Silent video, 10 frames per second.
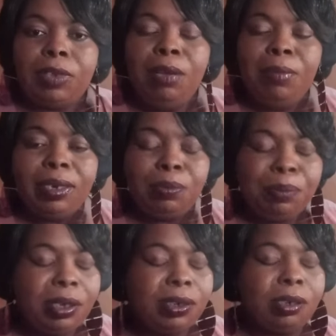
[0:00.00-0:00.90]
in my
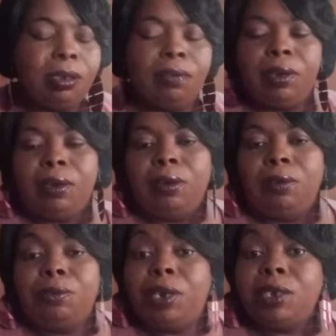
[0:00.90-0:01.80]
depiction of uh,
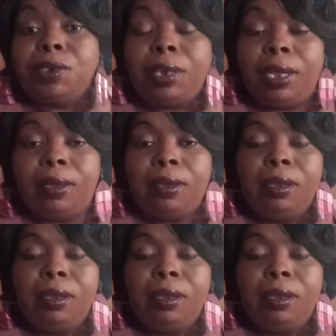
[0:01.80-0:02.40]
Regine.